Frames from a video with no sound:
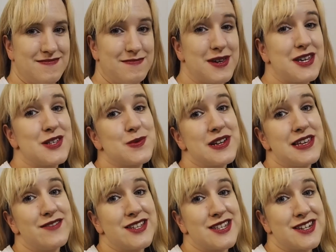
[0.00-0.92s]
Because we're
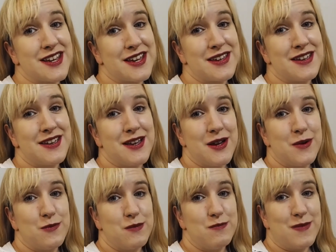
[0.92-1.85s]
leaving tonight,
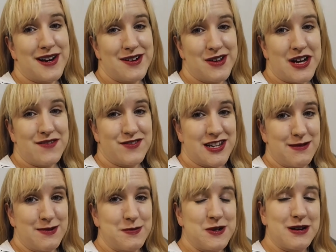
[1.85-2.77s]
we might not have
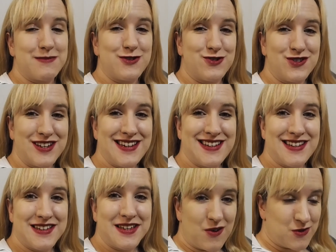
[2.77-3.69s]
time to put up the tree
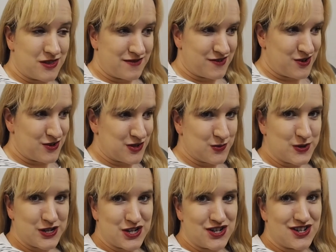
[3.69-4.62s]
on the first,
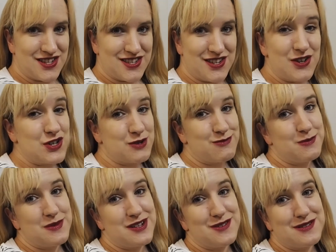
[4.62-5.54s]
which is usually
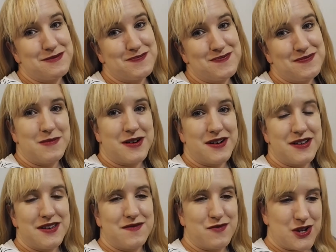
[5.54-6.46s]
when we do it.
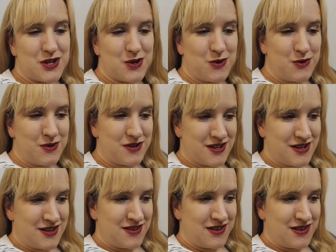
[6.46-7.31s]
But if we don't,